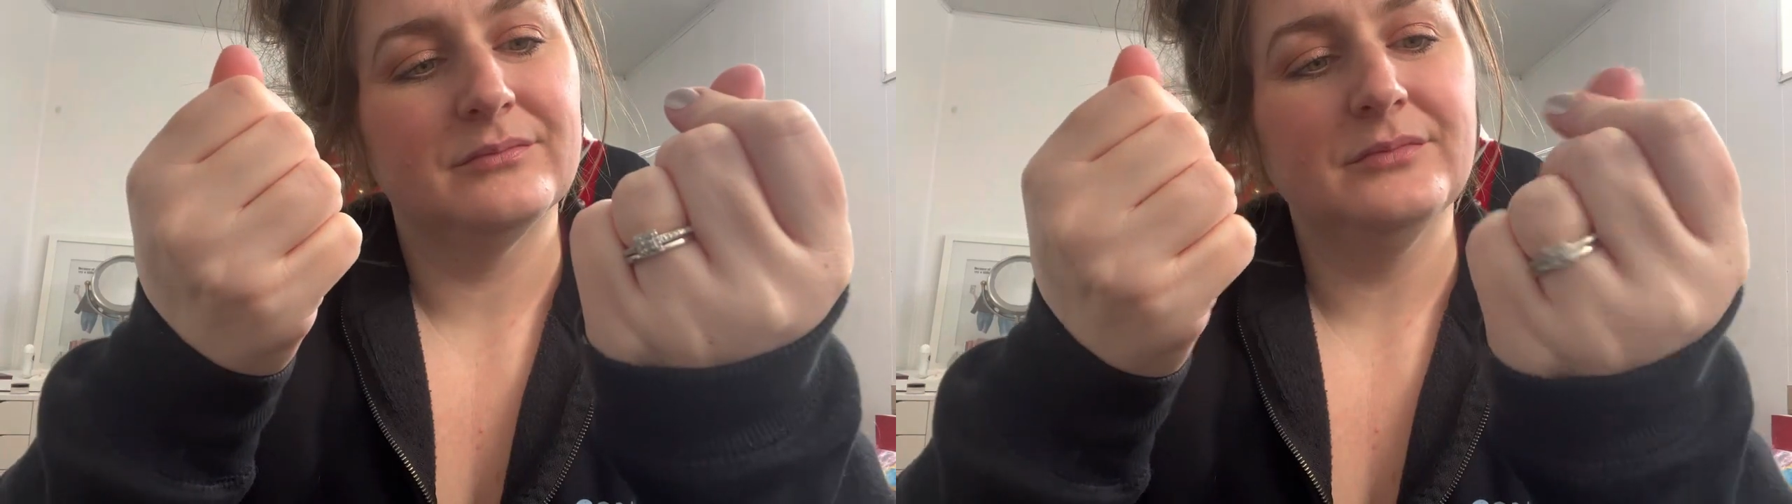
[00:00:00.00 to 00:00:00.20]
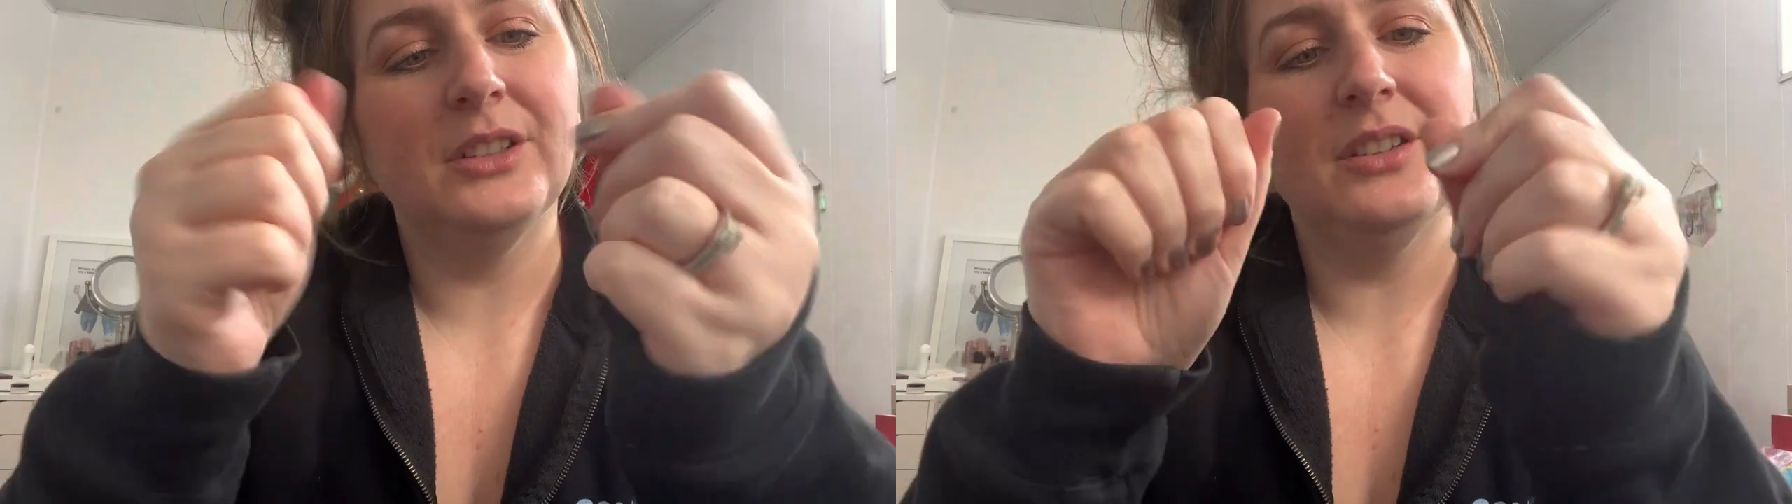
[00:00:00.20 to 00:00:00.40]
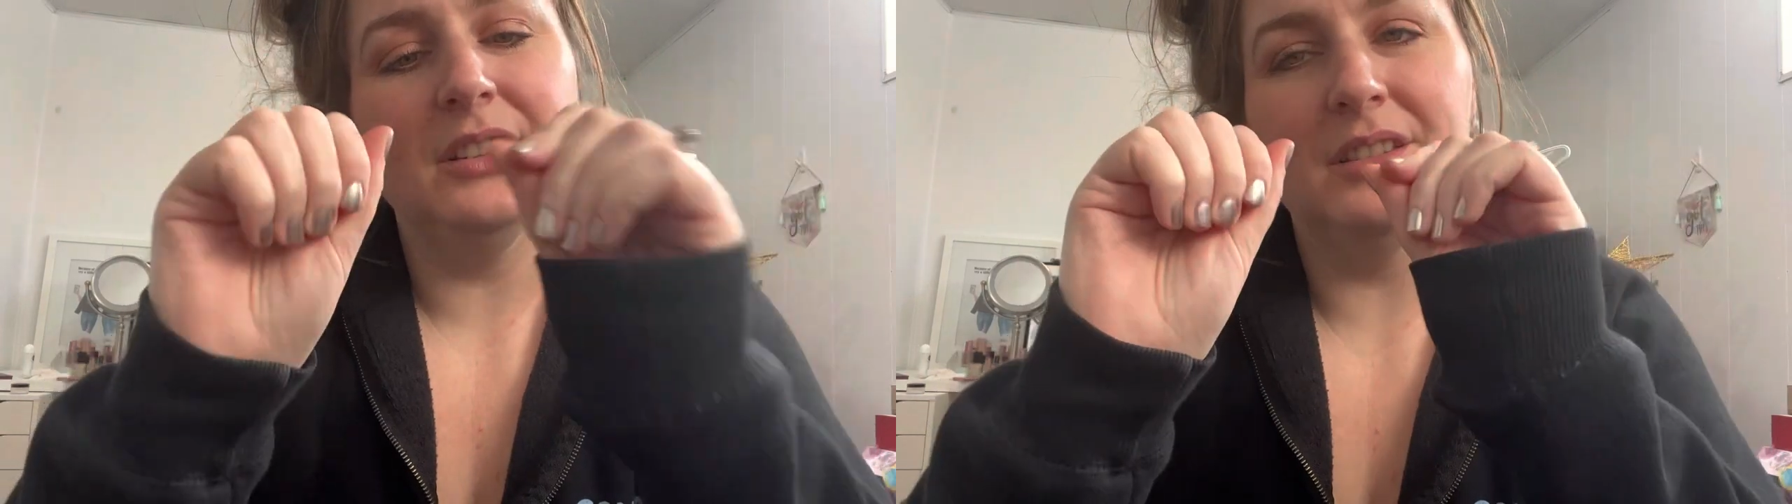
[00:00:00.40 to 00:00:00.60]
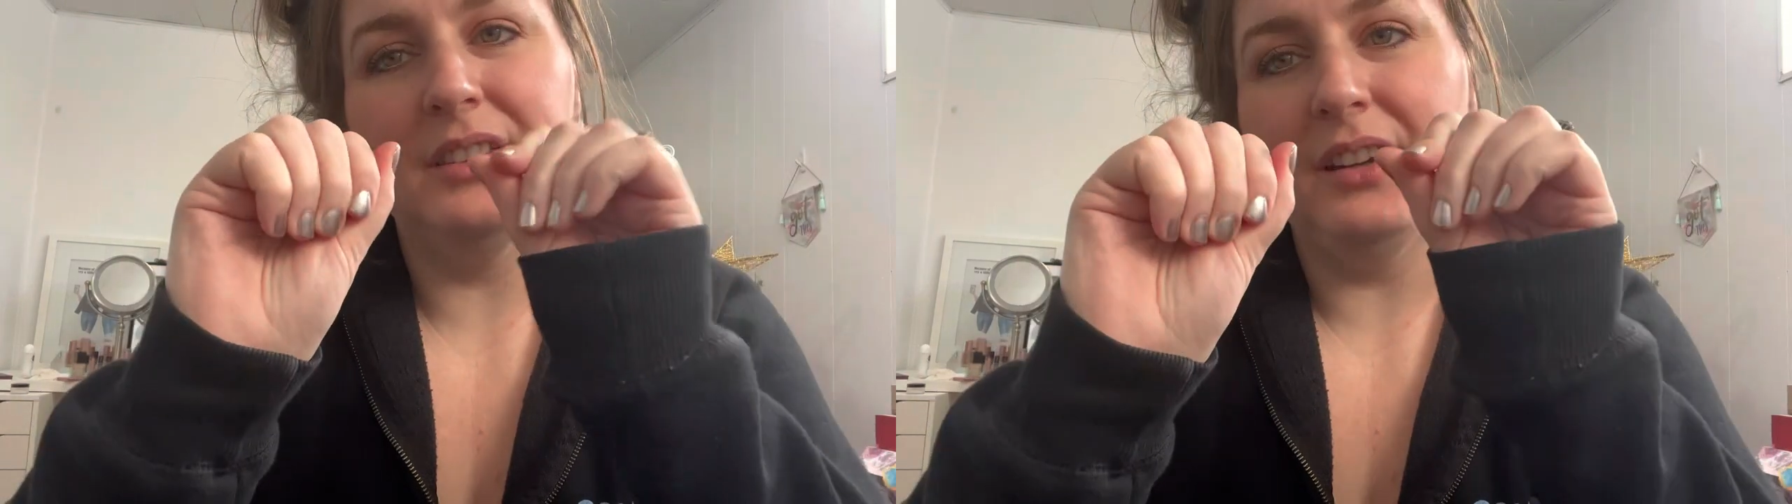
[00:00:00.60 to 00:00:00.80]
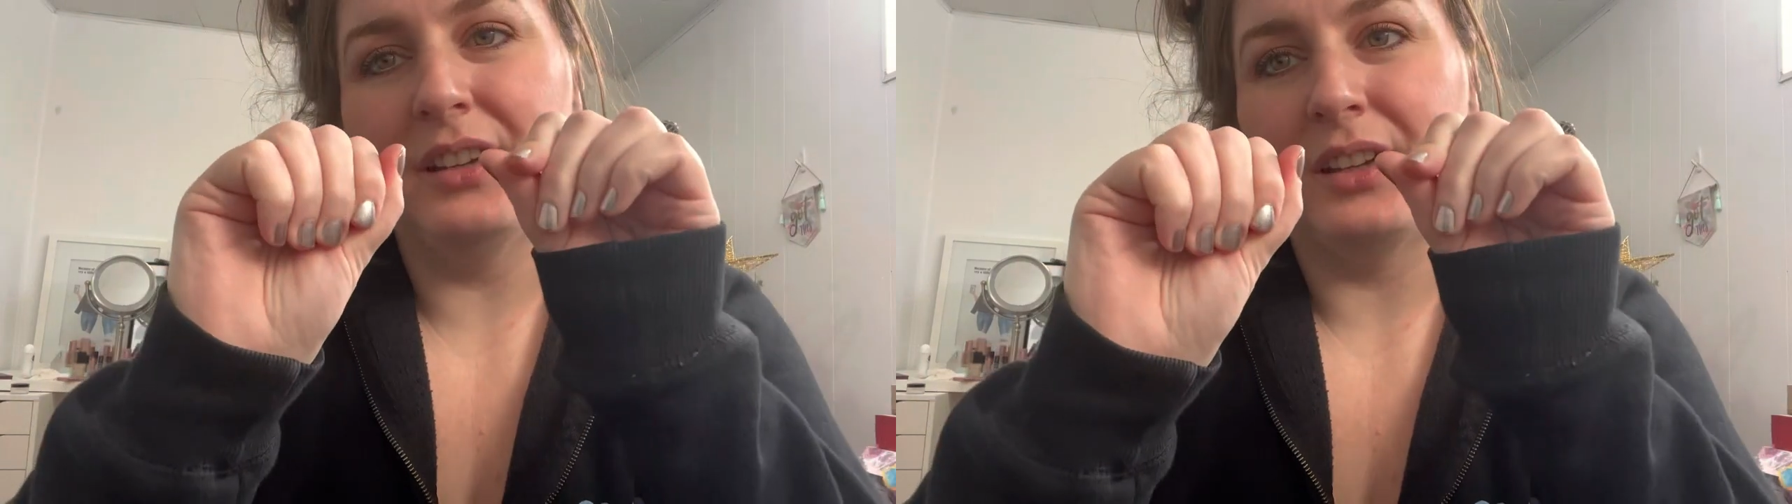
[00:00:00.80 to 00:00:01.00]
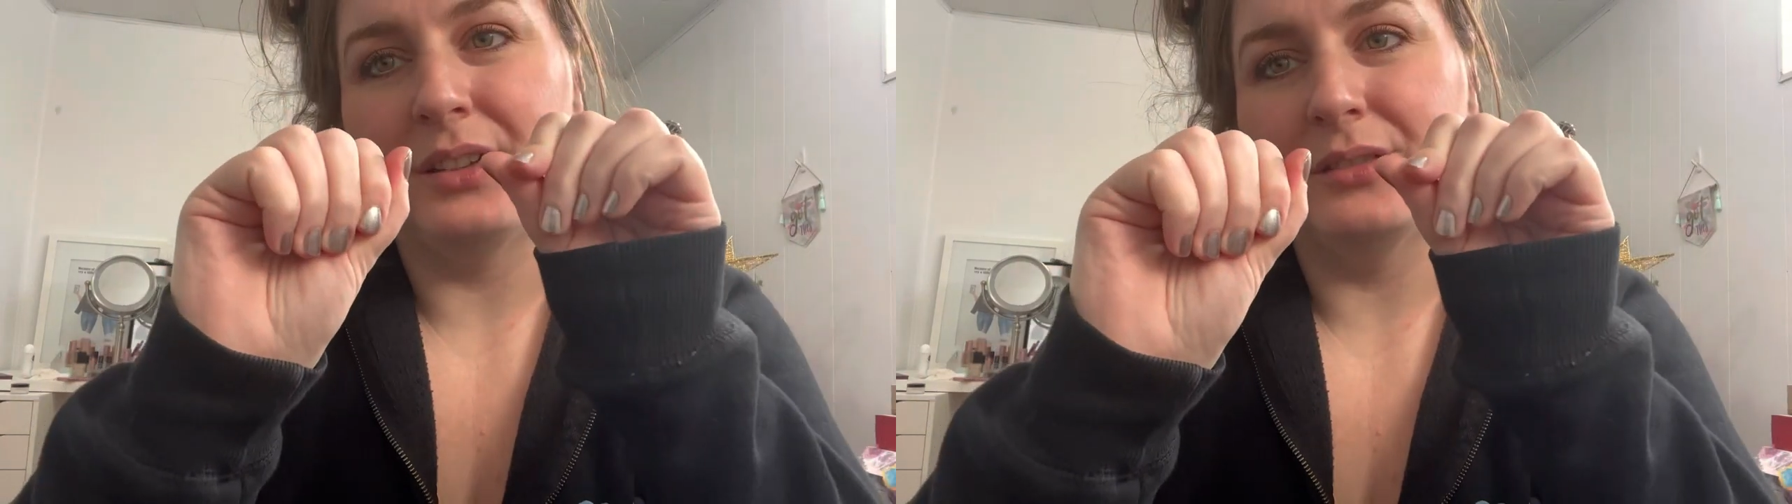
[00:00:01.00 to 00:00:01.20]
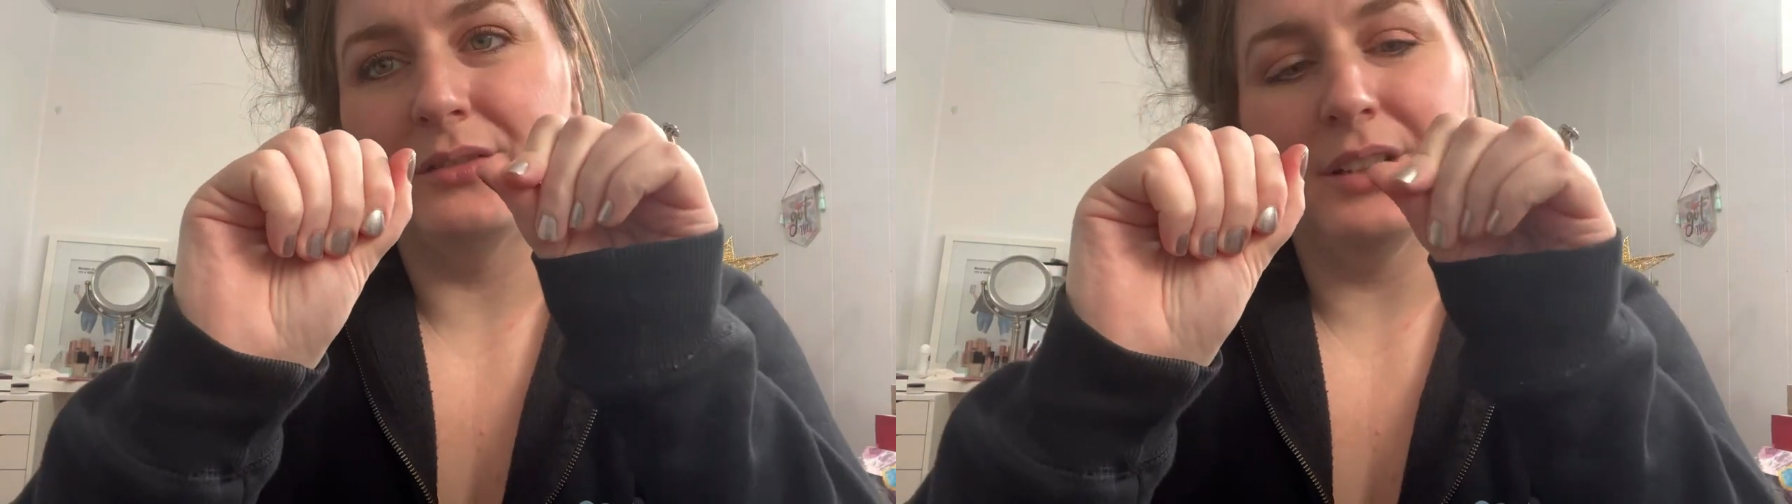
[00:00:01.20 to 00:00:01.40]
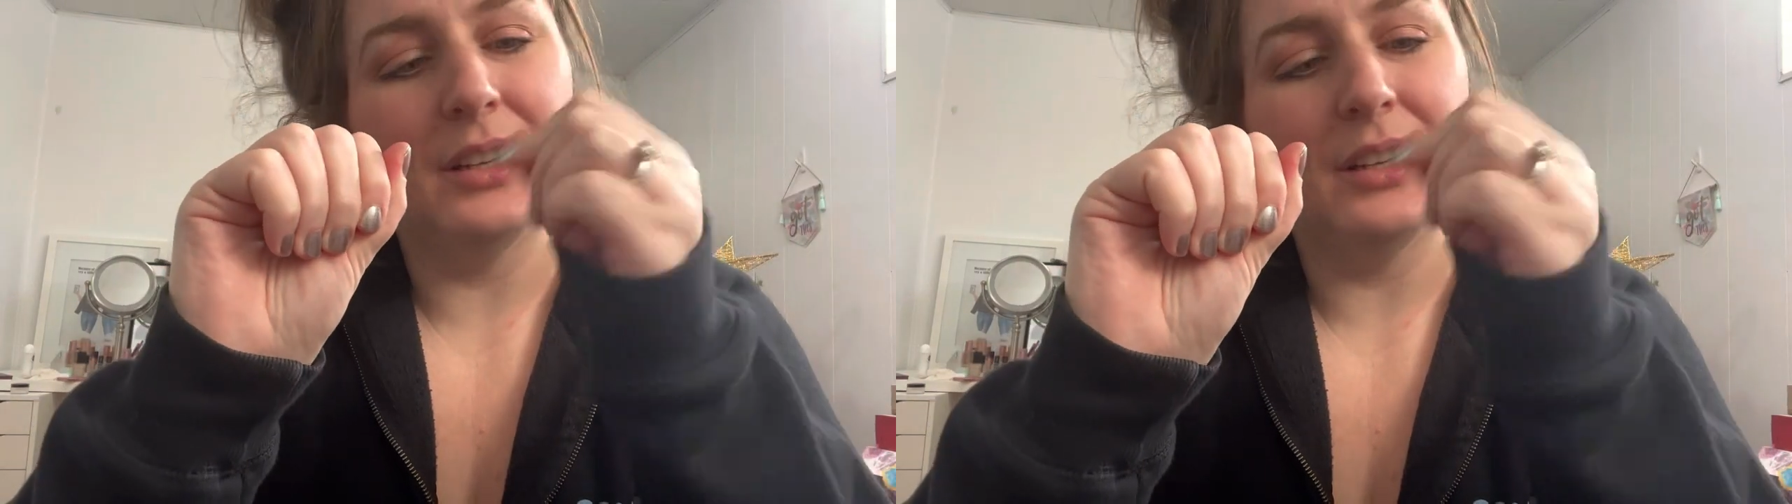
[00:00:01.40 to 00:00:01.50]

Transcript: No, they're cute. They're